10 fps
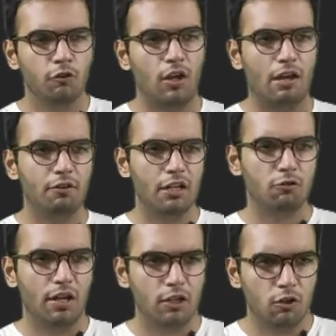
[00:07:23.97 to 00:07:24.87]
So
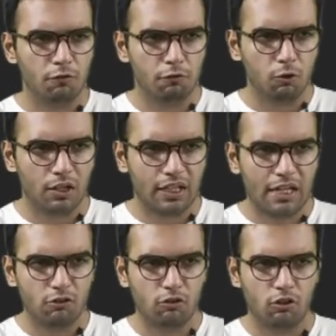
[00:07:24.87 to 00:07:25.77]
average value of
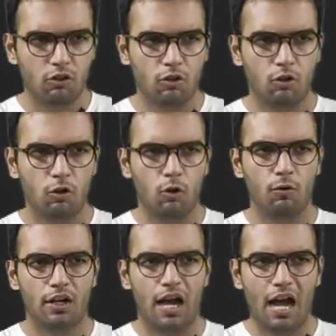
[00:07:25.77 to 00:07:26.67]
voltage
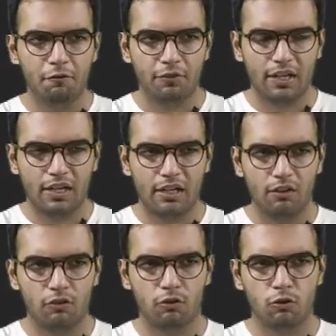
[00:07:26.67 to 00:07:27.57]
over half
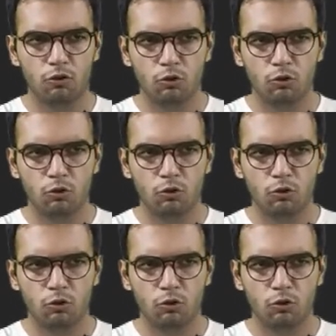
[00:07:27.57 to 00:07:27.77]
cycle is